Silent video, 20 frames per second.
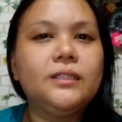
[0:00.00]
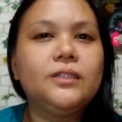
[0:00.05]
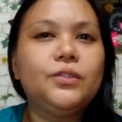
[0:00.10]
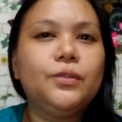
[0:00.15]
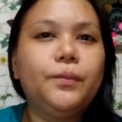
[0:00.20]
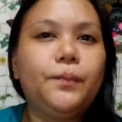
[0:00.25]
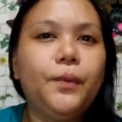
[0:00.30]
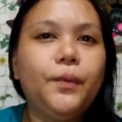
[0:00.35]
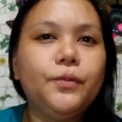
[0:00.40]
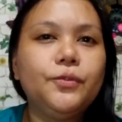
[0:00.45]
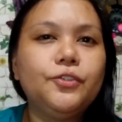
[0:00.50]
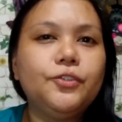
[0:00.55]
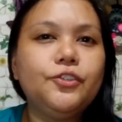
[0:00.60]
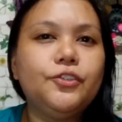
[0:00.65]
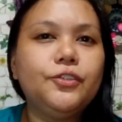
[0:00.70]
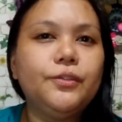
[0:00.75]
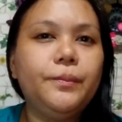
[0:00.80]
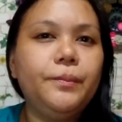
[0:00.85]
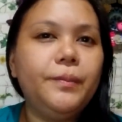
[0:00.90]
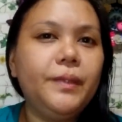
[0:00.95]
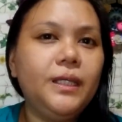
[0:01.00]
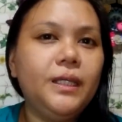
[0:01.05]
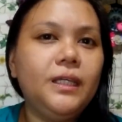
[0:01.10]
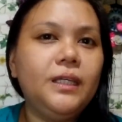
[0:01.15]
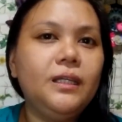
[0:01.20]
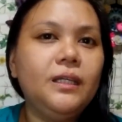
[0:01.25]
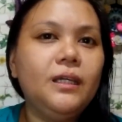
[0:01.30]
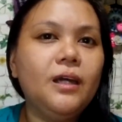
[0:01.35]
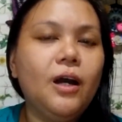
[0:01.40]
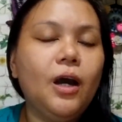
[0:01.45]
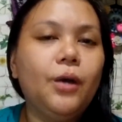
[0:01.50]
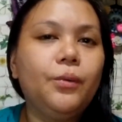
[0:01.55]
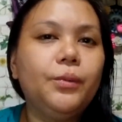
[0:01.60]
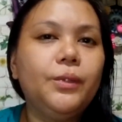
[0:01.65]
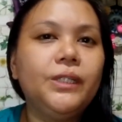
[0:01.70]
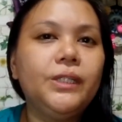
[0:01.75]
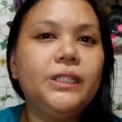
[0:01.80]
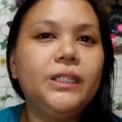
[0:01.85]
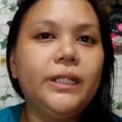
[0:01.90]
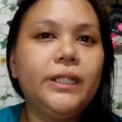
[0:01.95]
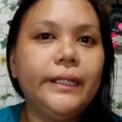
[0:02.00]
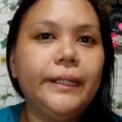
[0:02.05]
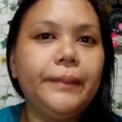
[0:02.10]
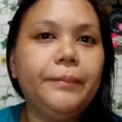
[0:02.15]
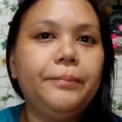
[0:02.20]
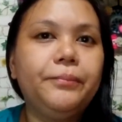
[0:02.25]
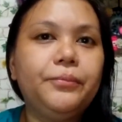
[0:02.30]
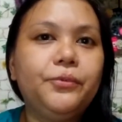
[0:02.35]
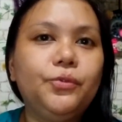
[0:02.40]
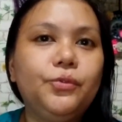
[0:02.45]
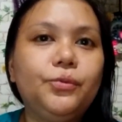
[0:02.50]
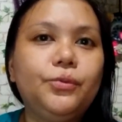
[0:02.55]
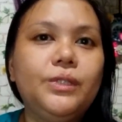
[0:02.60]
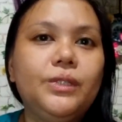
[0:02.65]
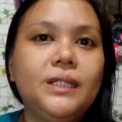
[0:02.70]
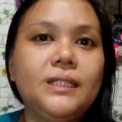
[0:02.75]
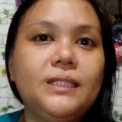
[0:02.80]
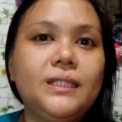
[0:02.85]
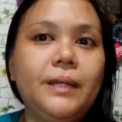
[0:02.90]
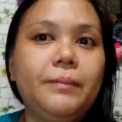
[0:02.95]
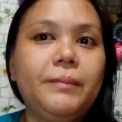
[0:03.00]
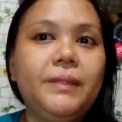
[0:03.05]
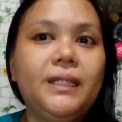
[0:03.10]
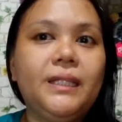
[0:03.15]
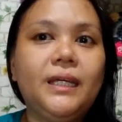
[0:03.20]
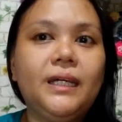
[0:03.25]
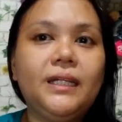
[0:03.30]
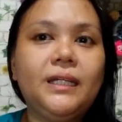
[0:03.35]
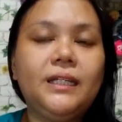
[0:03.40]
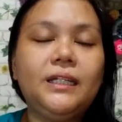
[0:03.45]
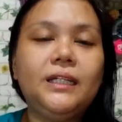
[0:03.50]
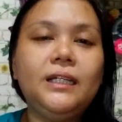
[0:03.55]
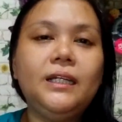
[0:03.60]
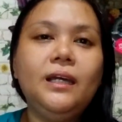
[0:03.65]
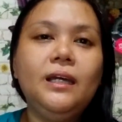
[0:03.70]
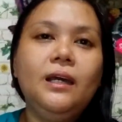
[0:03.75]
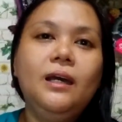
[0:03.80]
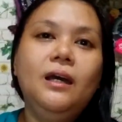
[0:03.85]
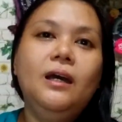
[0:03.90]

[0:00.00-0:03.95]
is supposed to be our trip to the cemetery.